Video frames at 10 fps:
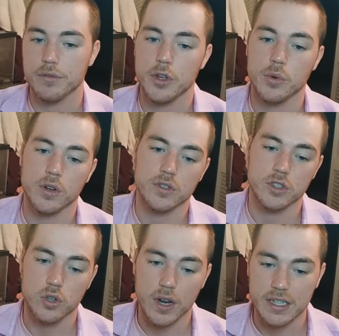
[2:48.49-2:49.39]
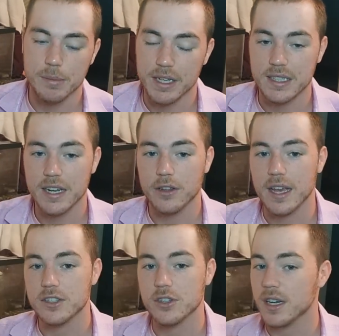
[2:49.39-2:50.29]
viewers and trying to maintain all
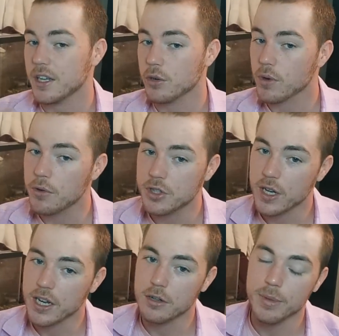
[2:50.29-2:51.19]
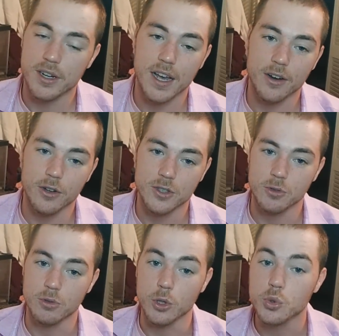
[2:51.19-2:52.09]
that so that I can grow the channel but not also
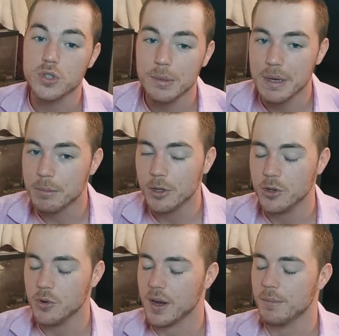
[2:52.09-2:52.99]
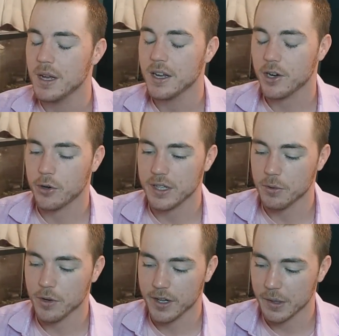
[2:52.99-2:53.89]
lose the people who I'm currently
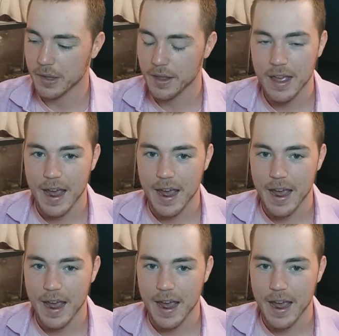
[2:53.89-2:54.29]
working with.